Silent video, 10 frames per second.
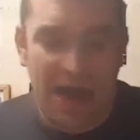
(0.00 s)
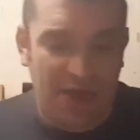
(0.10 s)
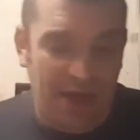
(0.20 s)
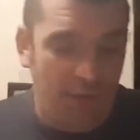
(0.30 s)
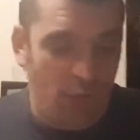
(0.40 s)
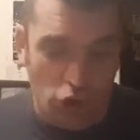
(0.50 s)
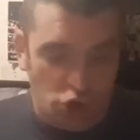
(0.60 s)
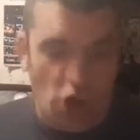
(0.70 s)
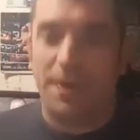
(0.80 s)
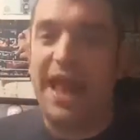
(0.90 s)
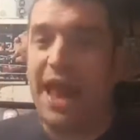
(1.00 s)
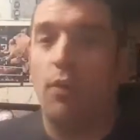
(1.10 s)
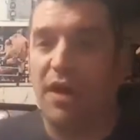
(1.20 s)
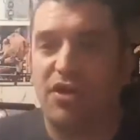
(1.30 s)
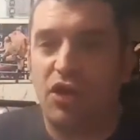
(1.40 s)
they are jobbing
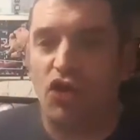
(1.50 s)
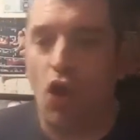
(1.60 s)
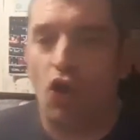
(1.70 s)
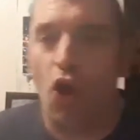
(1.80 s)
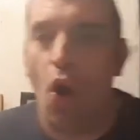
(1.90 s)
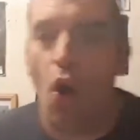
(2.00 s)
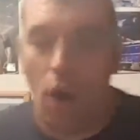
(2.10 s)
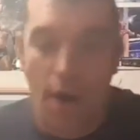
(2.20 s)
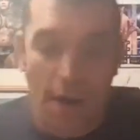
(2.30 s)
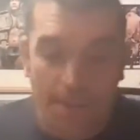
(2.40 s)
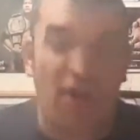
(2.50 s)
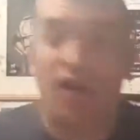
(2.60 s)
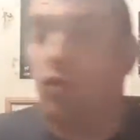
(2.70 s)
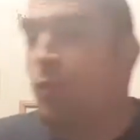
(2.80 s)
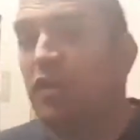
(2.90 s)
out Cassius Ohno,
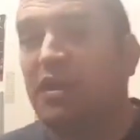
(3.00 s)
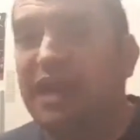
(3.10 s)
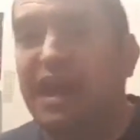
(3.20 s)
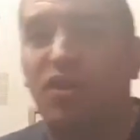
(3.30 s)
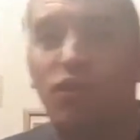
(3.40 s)
but I suppose at least